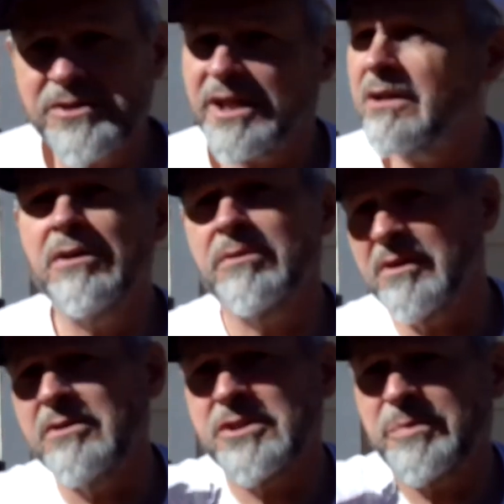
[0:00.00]
who say,
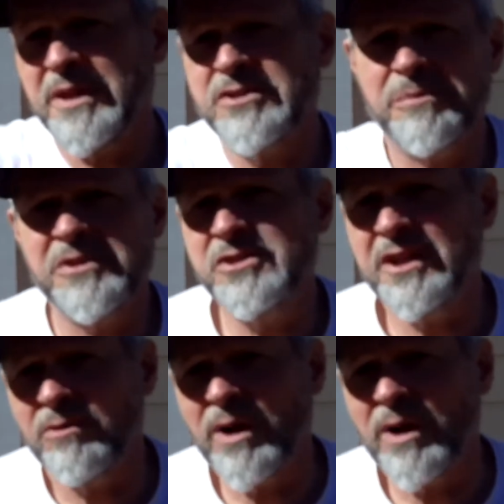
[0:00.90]
don't use a pitching machine.